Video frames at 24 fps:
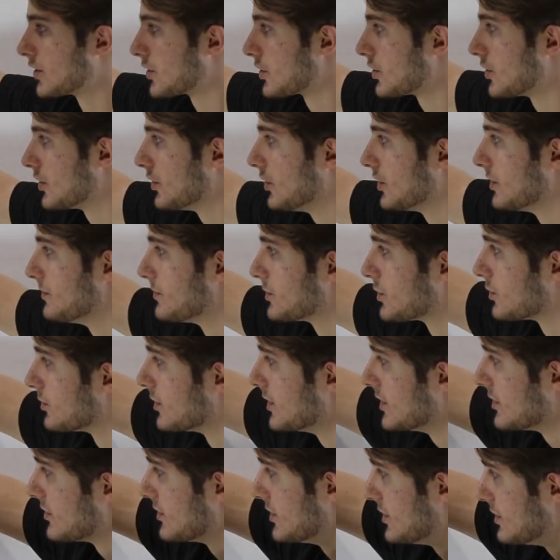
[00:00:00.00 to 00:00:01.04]
curl them
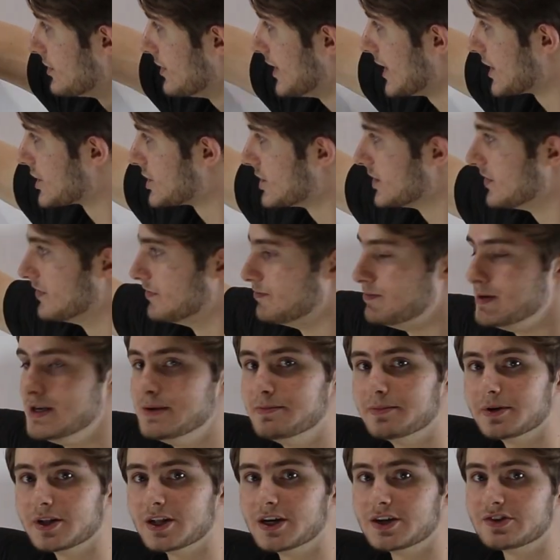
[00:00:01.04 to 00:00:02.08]
towards the direction of
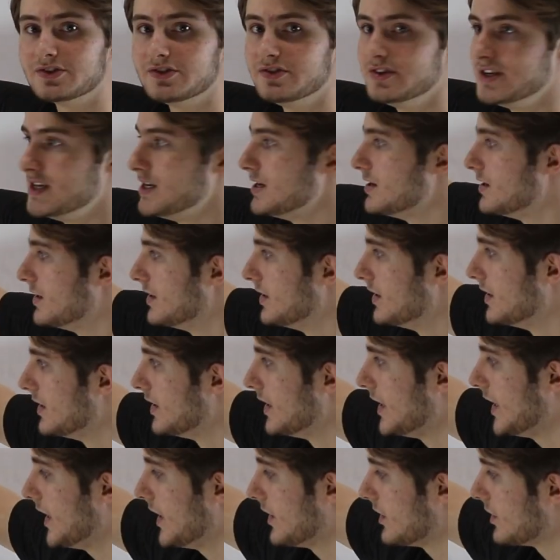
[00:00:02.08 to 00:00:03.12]
B plus C,
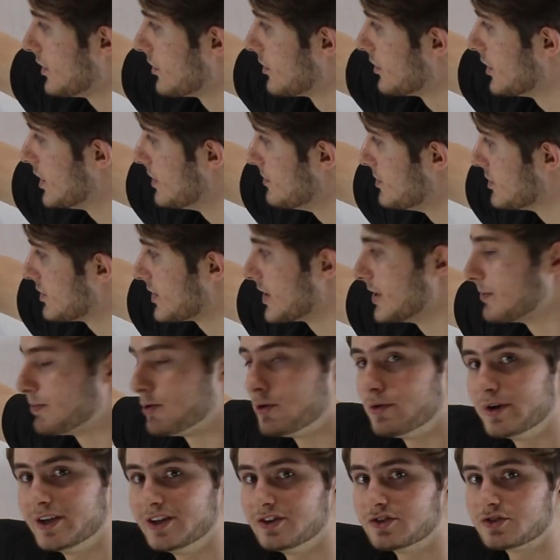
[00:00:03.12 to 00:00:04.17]
and our thumb is going to
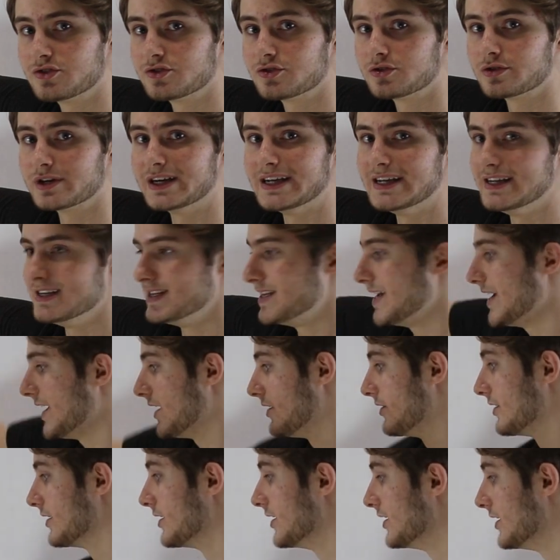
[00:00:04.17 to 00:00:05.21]
point straight
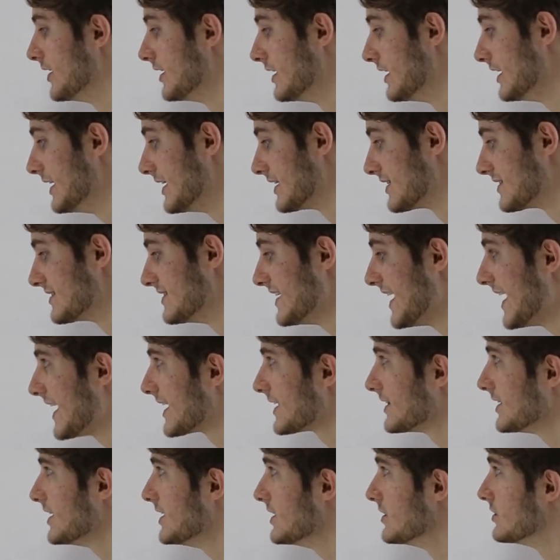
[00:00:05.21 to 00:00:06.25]
down,
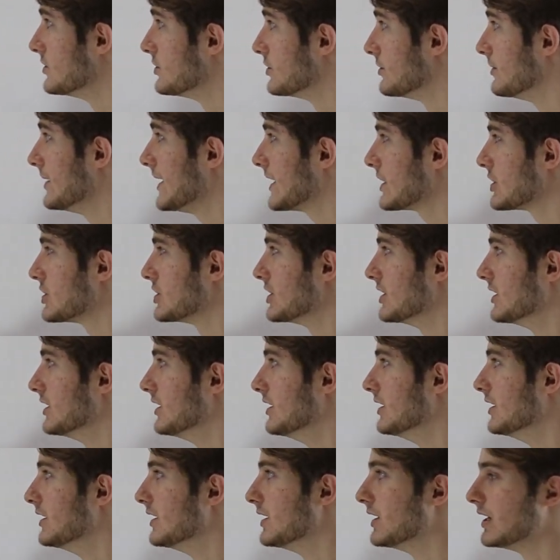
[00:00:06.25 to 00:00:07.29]
exactly in the direction
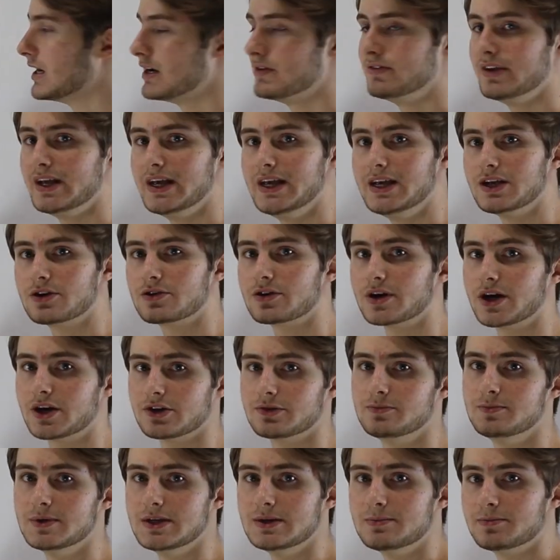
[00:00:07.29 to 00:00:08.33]
of A
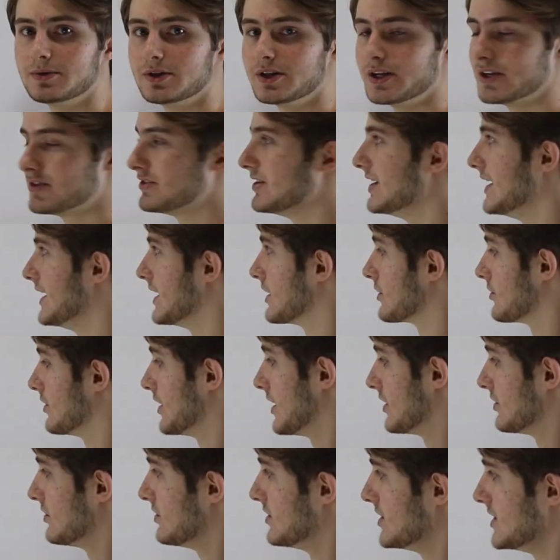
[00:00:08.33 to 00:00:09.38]
cross B plus A
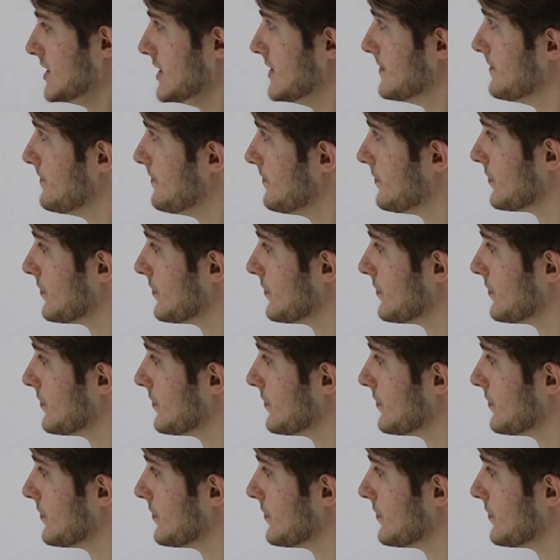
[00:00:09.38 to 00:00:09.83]
cross C.